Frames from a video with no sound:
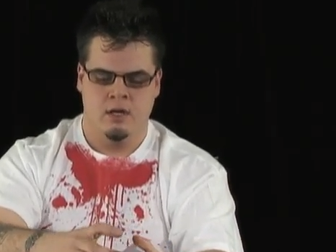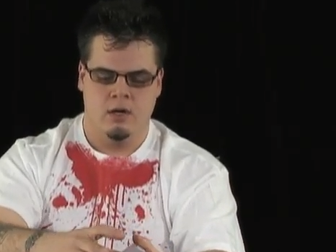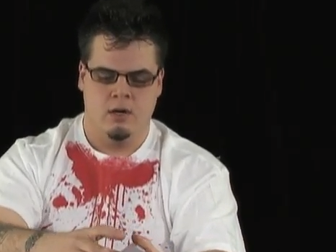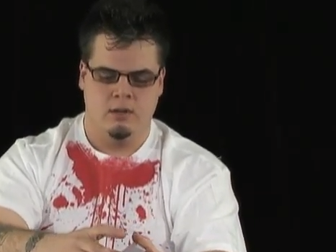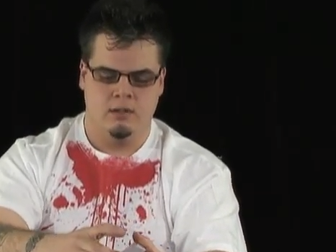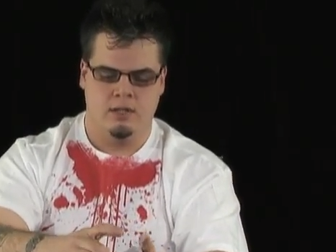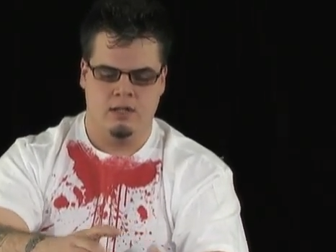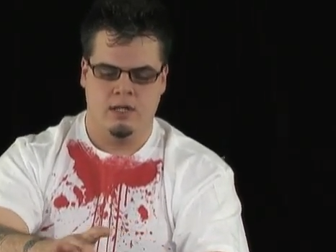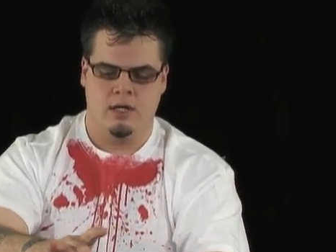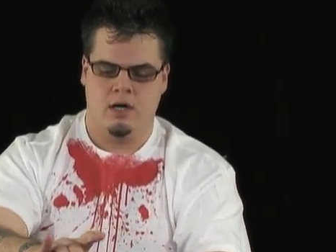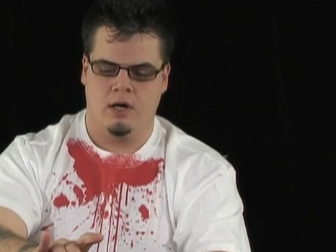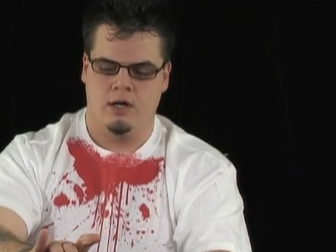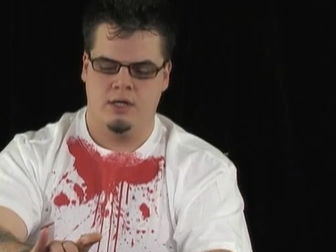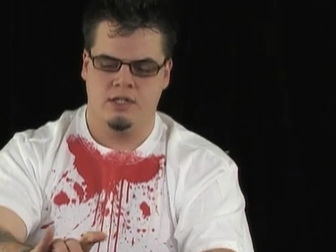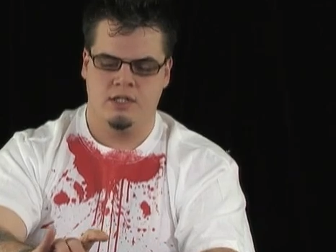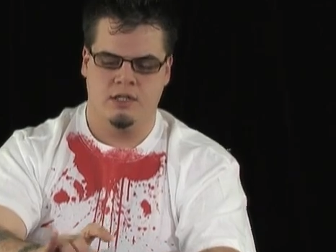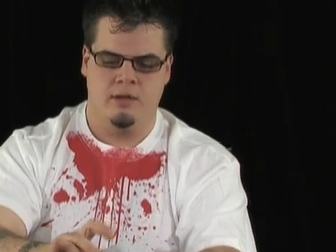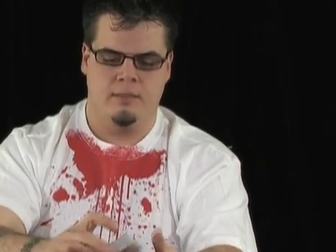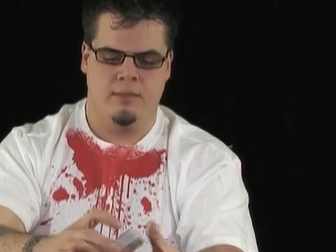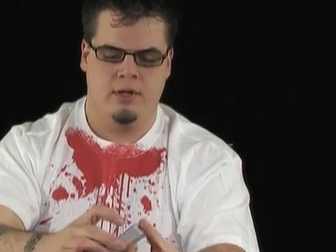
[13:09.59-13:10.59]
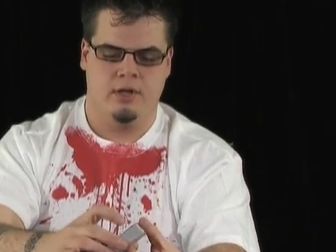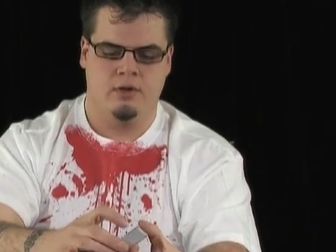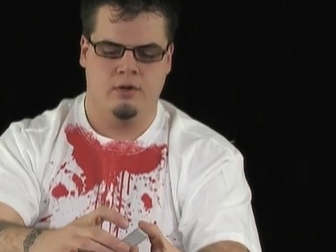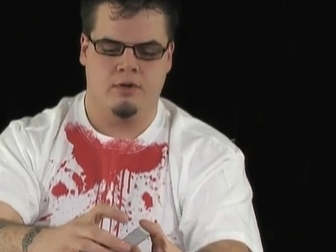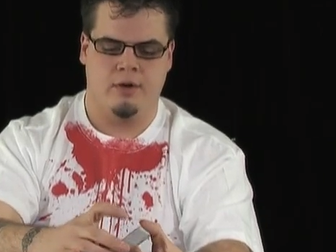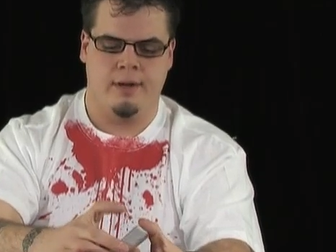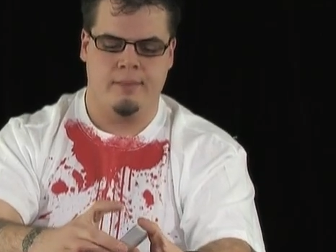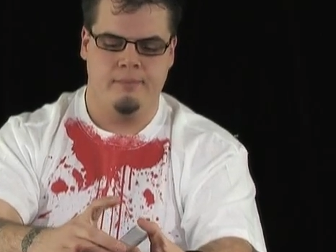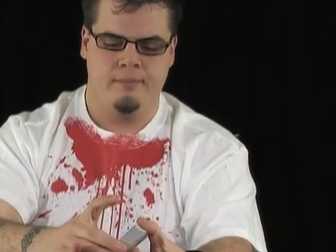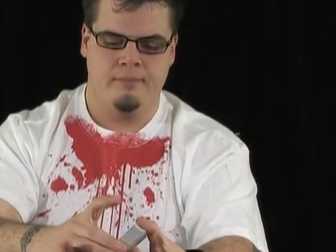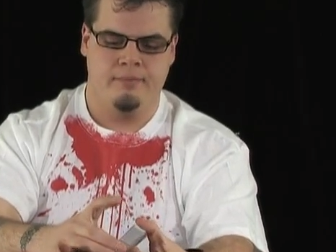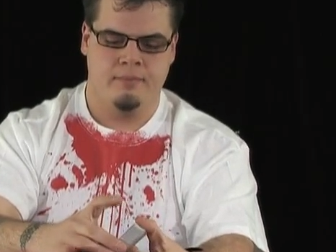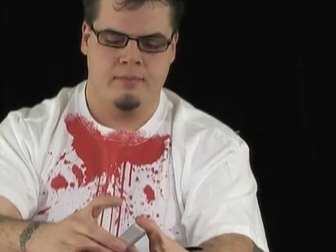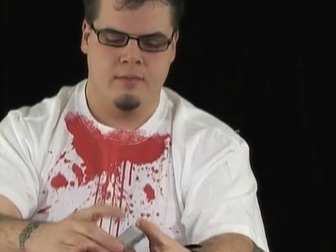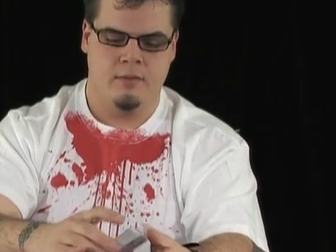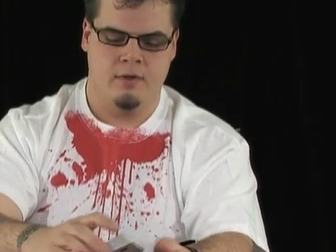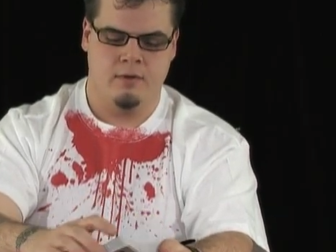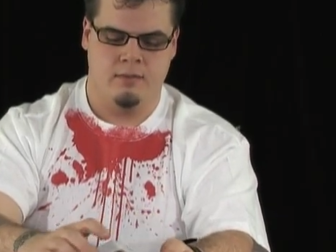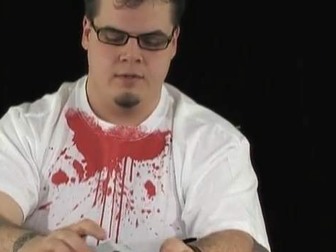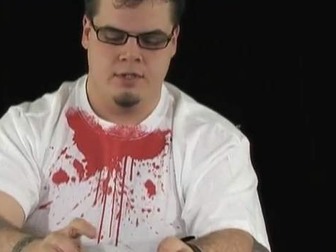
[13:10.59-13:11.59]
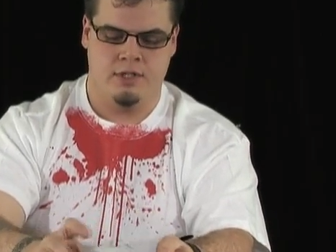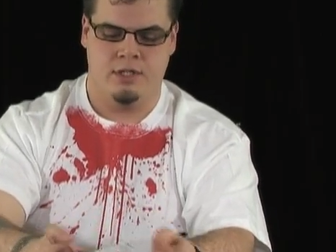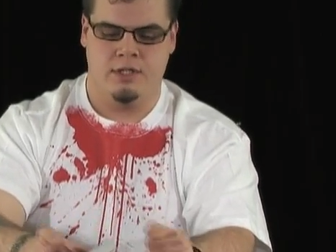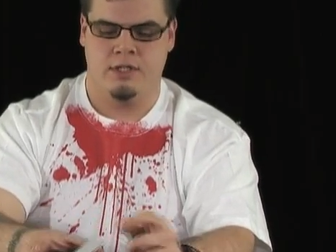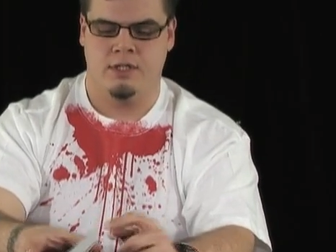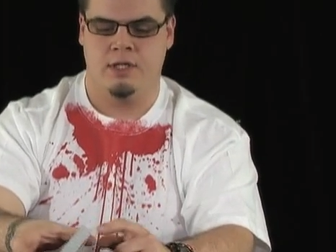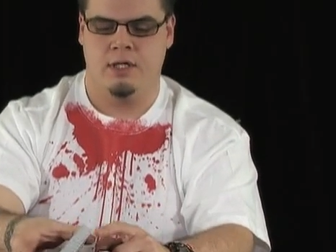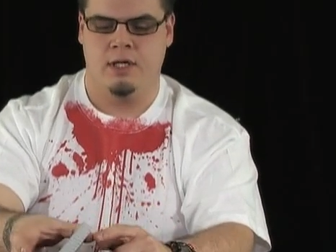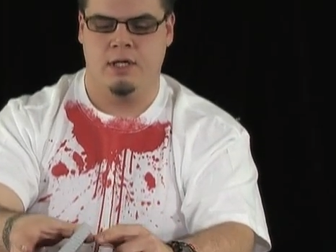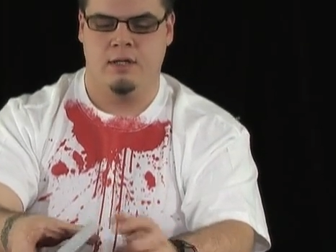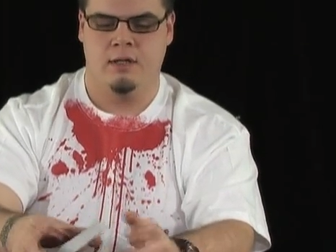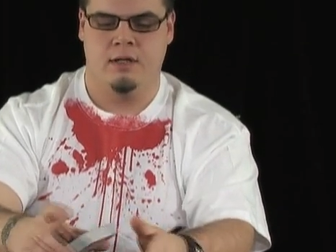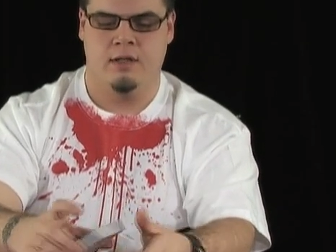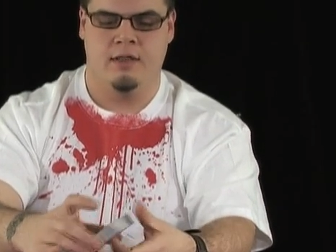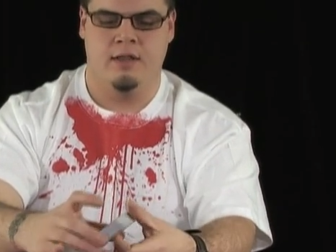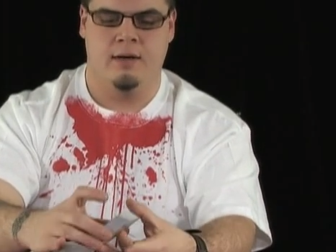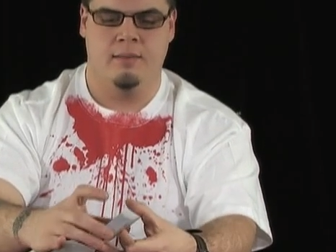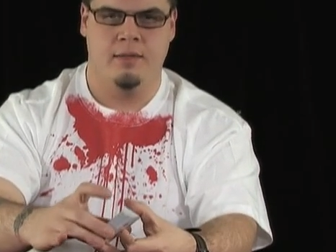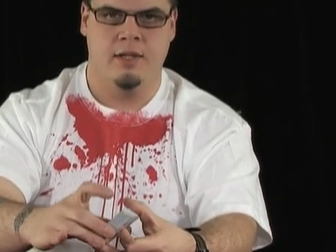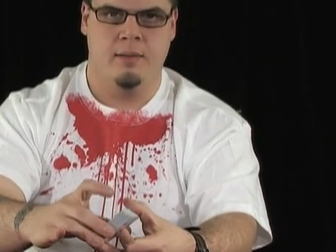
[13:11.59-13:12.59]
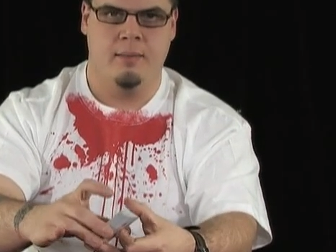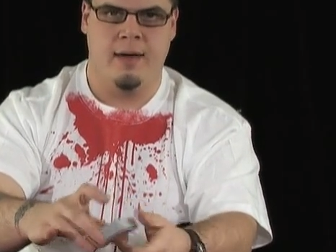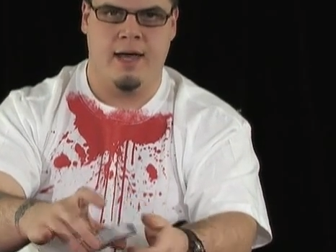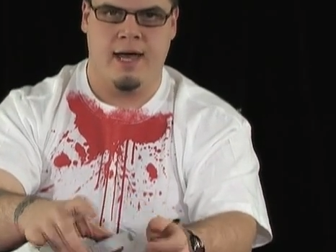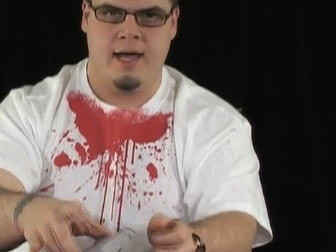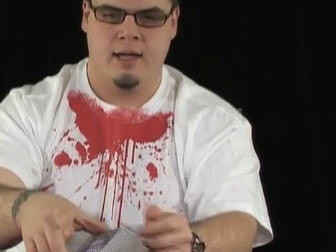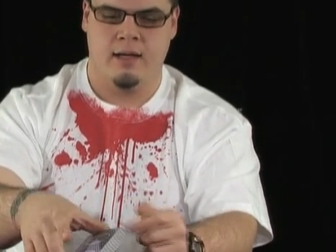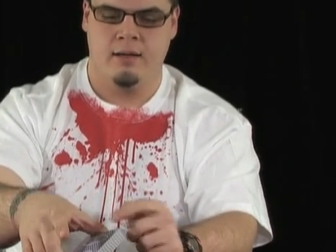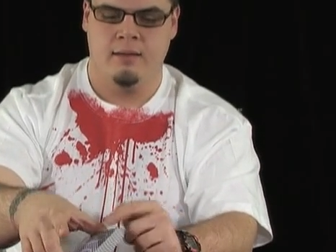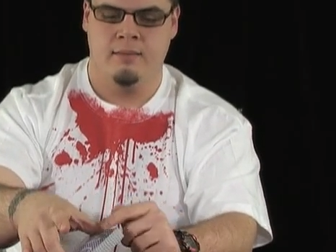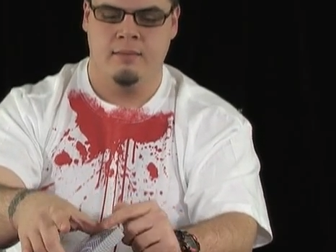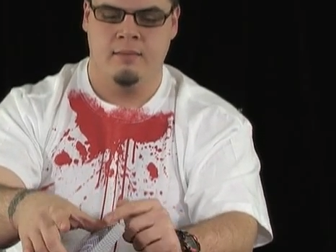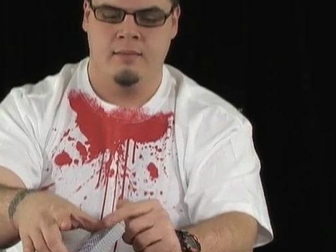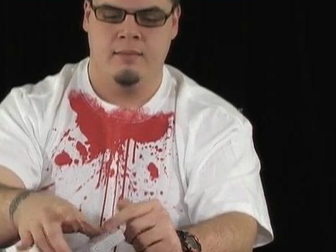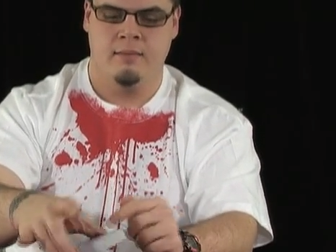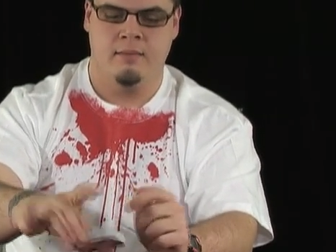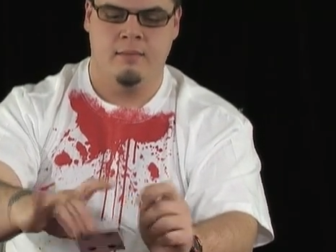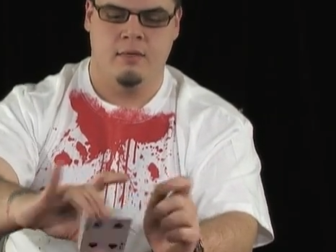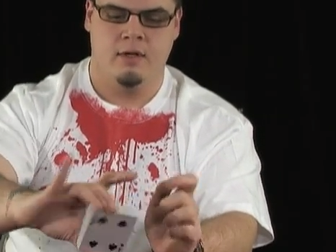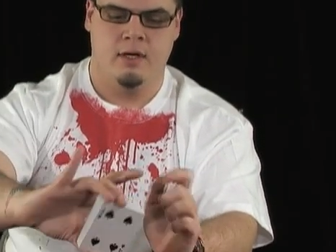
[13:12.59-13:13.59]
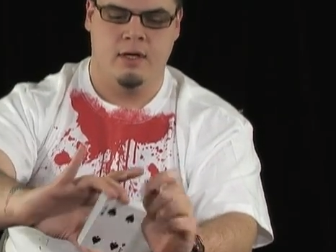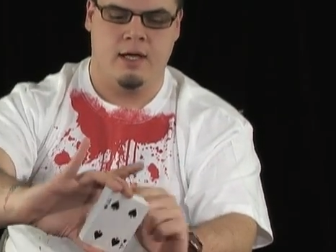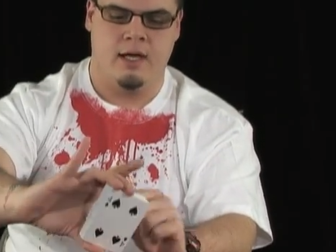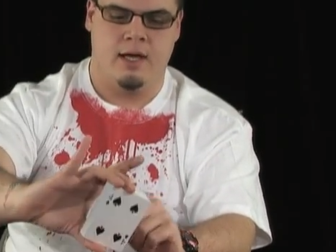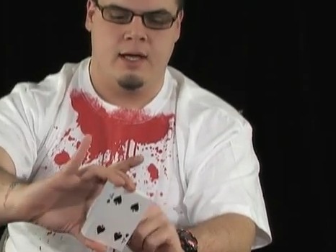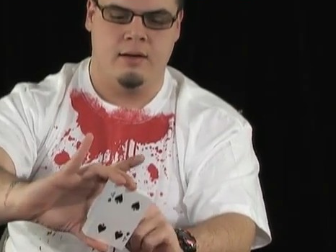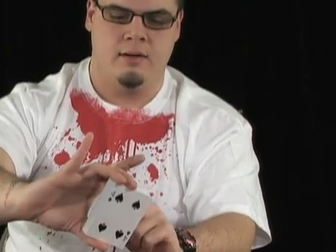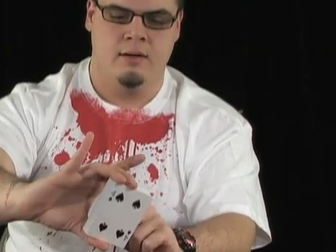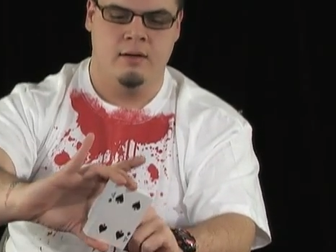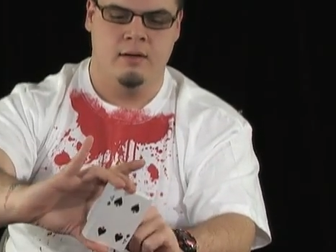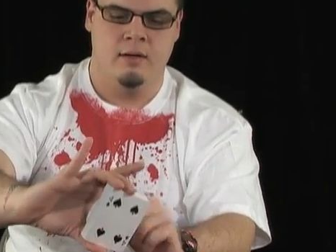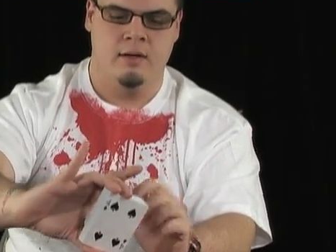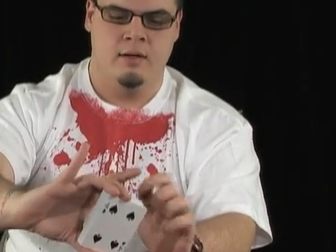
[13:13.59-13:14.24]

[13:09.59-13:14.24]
Holding the cards in the Biddle Grip, which is the thumb in the back, again,